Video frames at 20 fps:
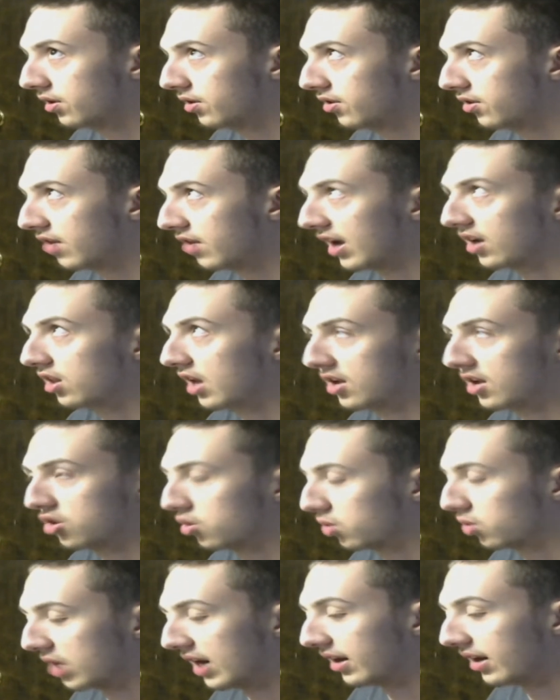
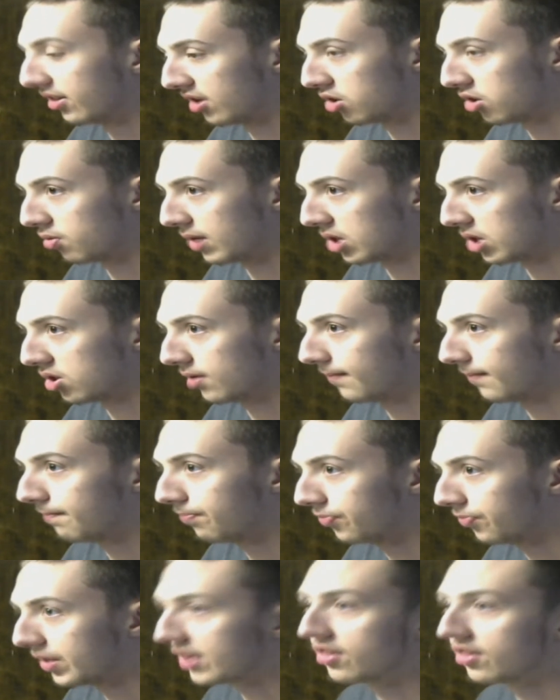psychological kind of situation.
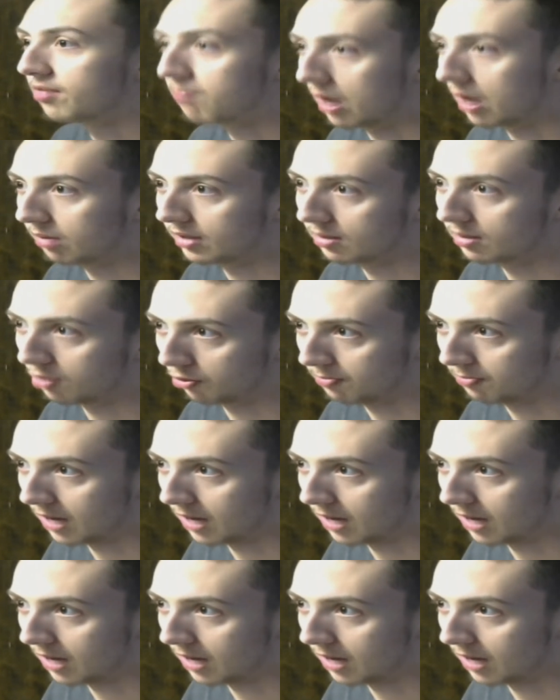This is probably the most